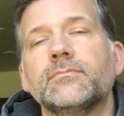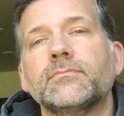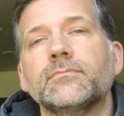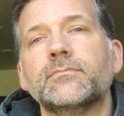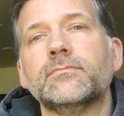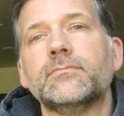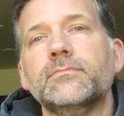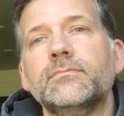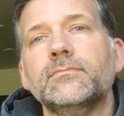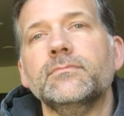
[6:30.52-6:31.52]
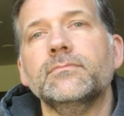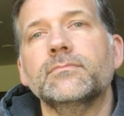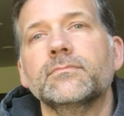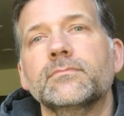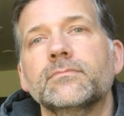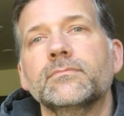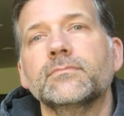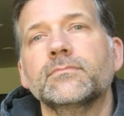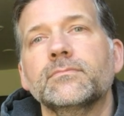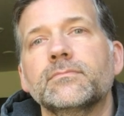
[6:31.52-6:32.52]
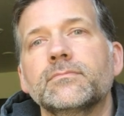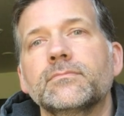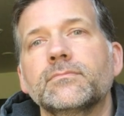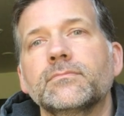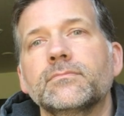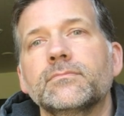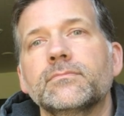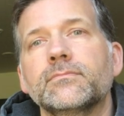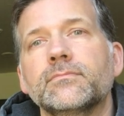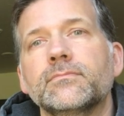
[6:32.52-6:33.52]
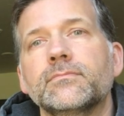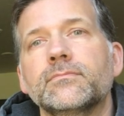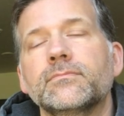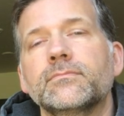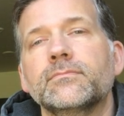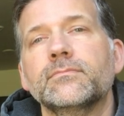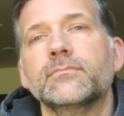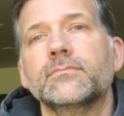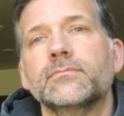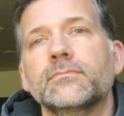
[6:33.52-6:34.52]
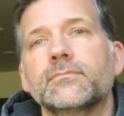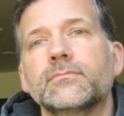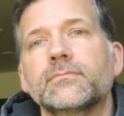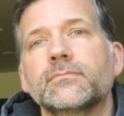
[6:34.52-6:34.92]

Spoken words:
(silent)